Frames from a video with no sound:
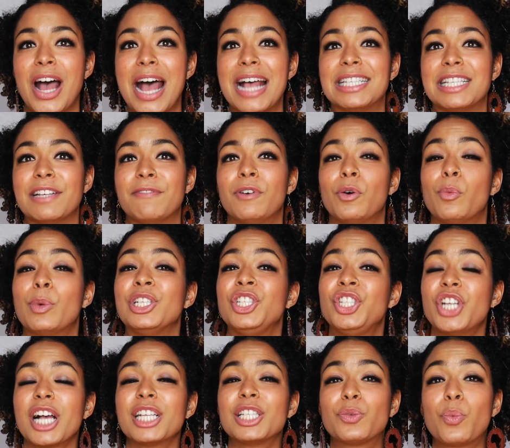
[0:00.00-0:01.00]
as if it were
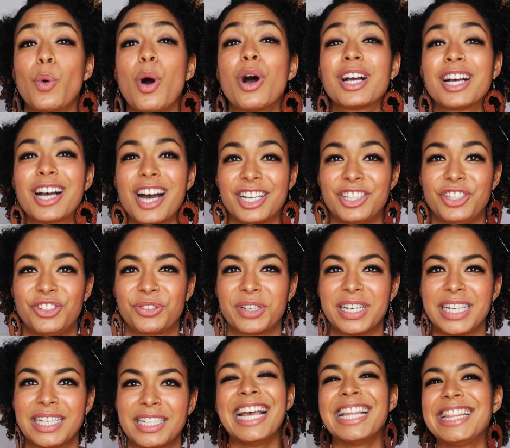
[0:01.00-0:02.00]
just one country.